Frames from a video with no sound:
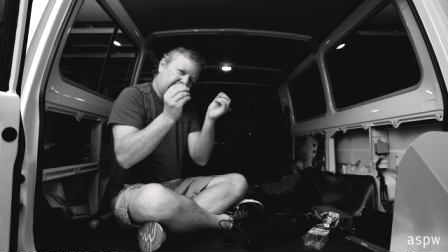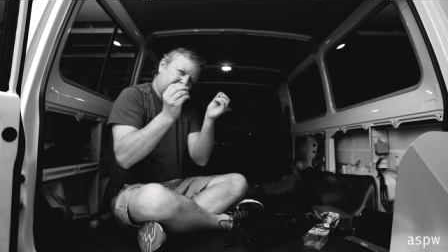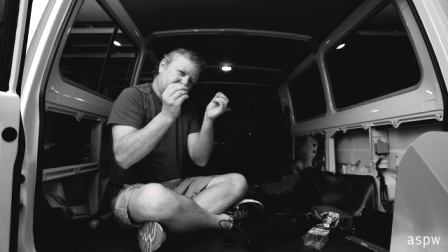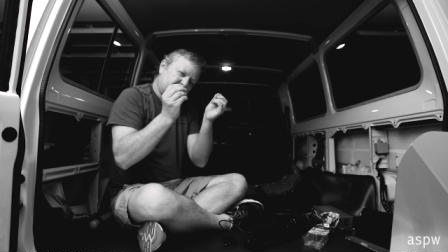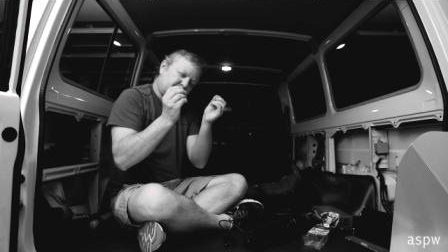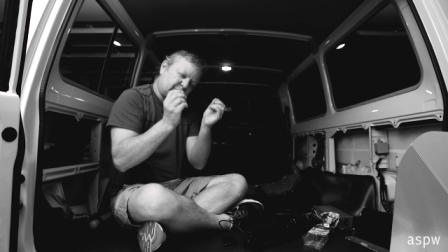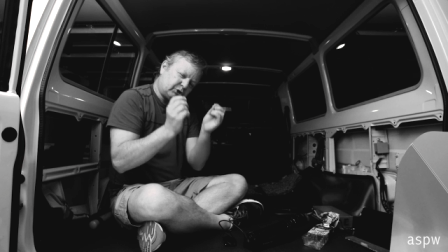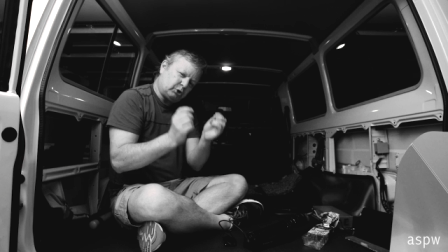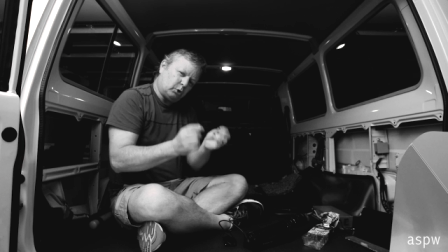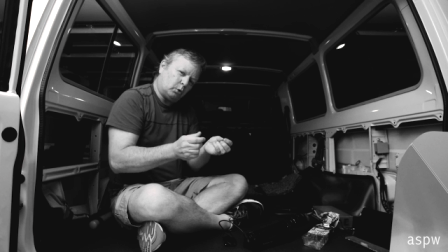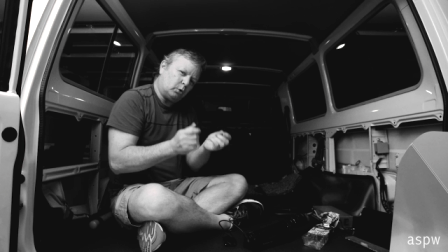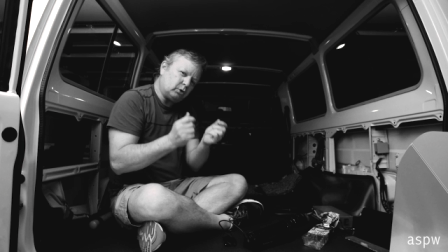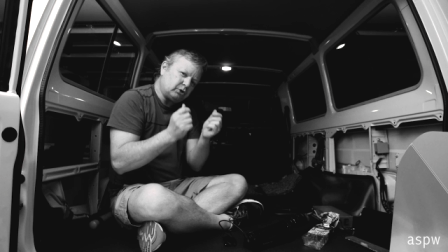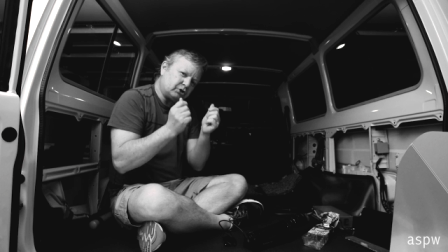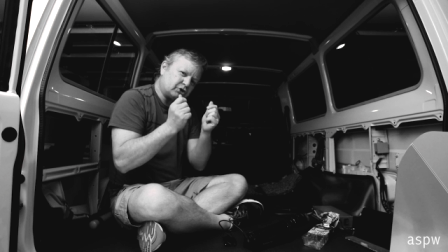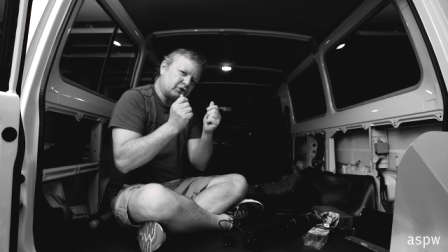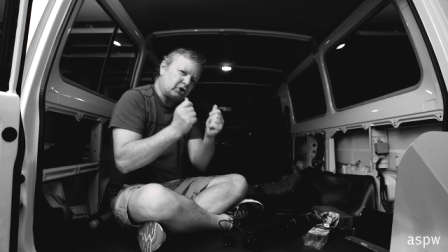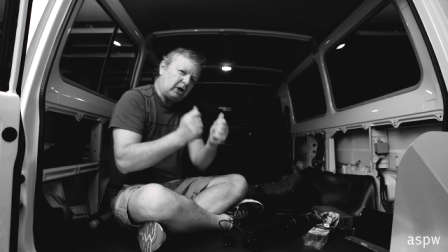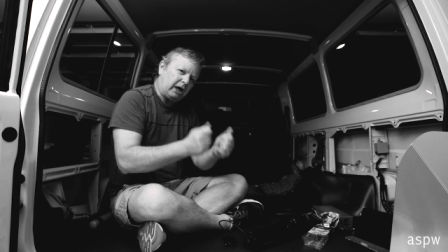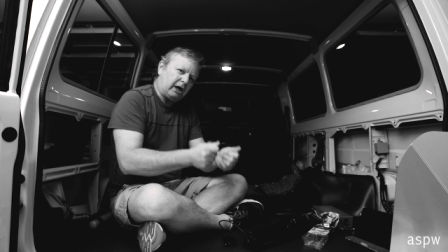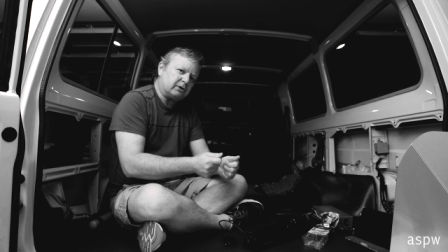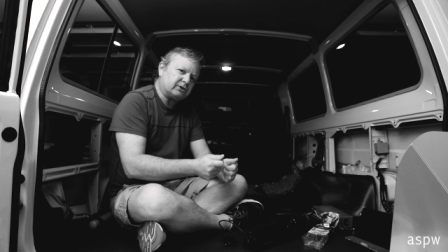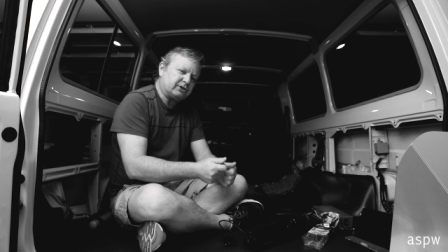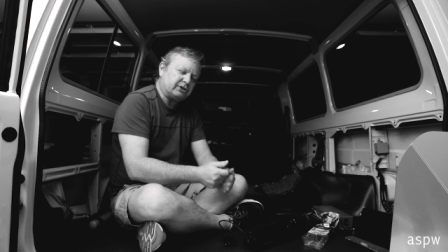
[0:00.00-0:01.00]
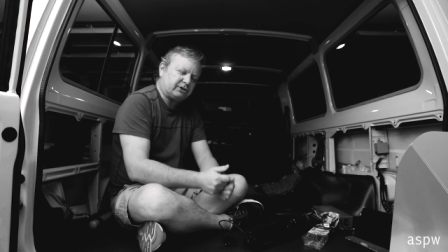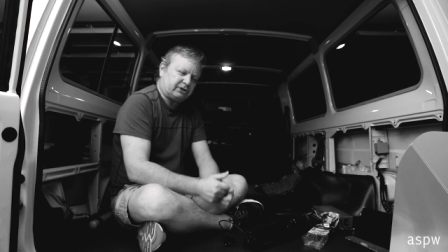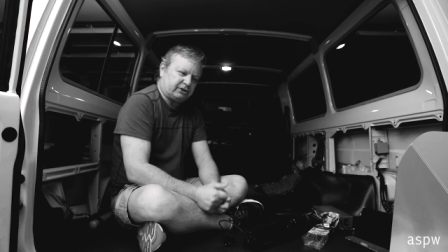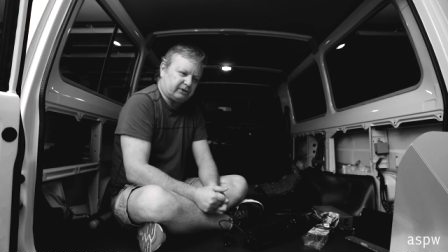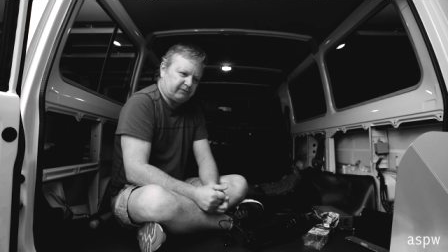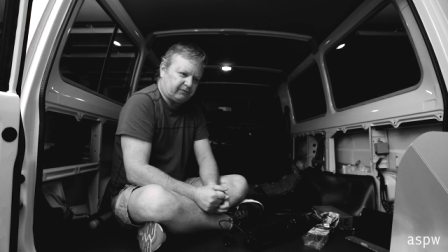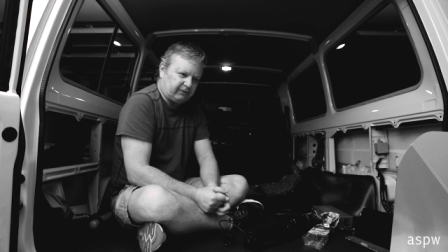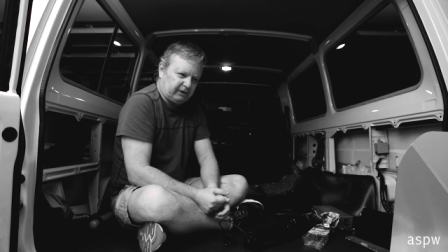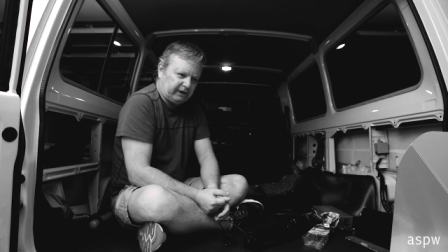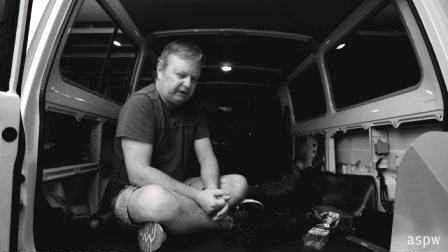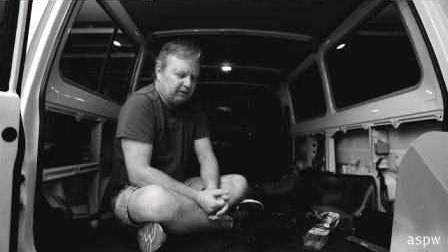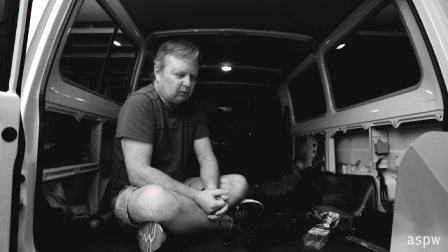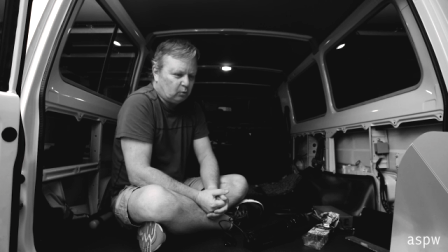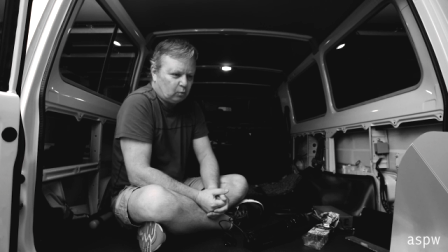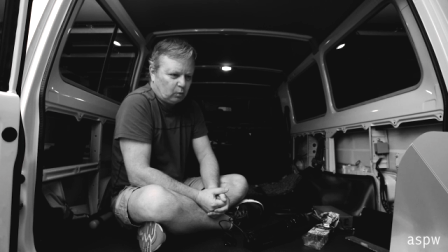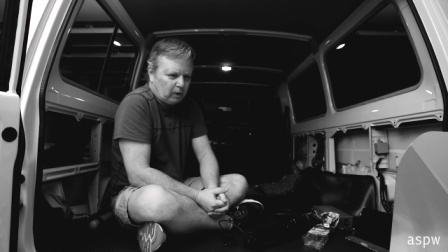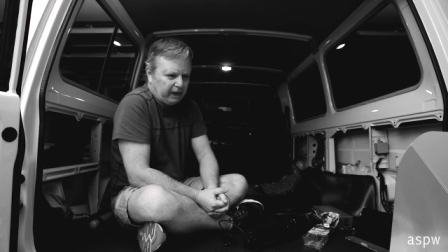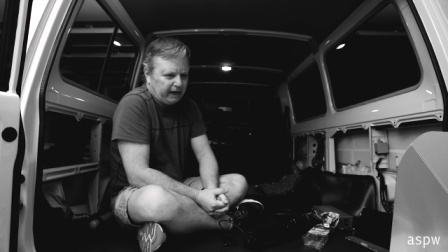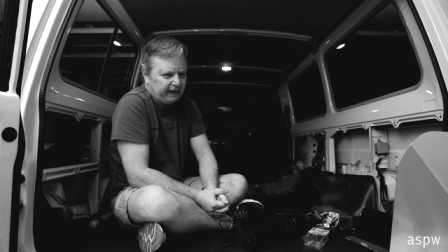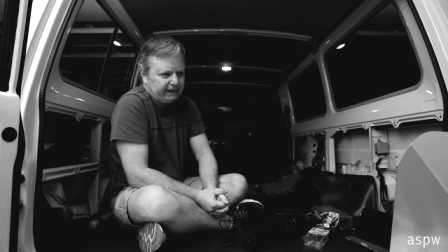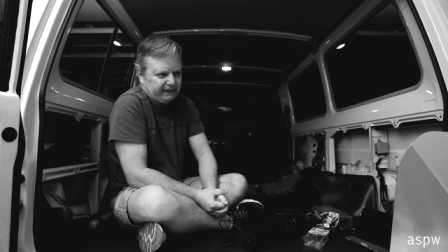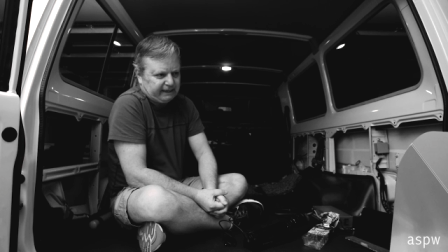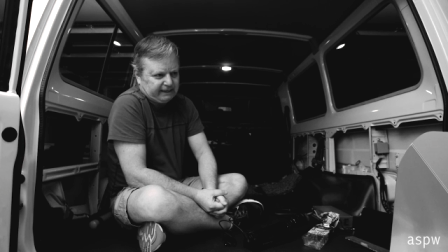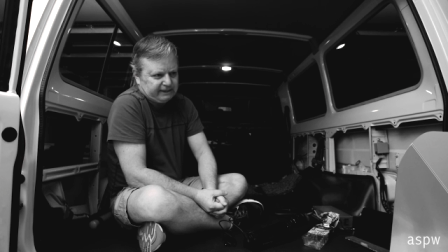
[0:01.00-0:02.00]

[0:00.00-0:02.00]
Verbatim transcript: And torn trousers, if in a way,